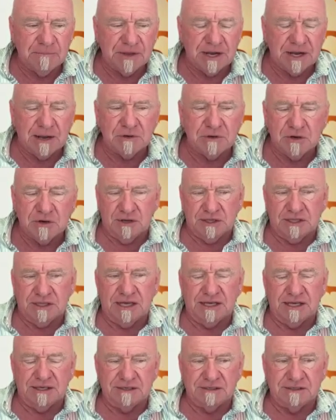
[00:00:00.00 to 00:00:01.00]
And I'm going
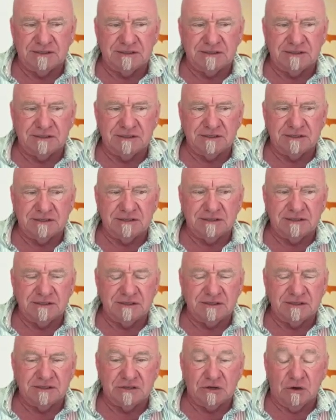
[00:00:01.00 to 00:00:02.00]
like,
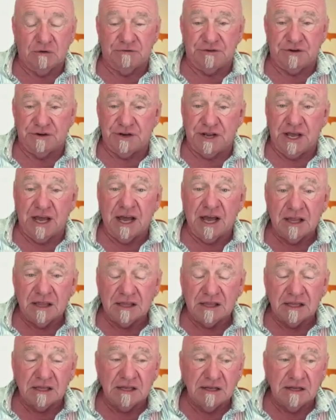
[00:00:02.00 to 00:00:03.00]
don't fear
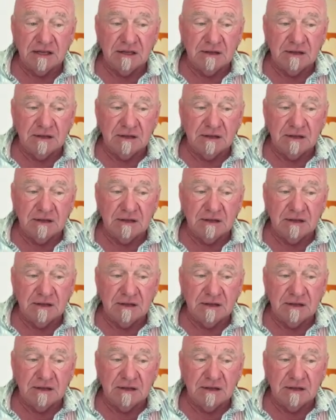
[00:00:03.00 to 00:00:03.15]
death?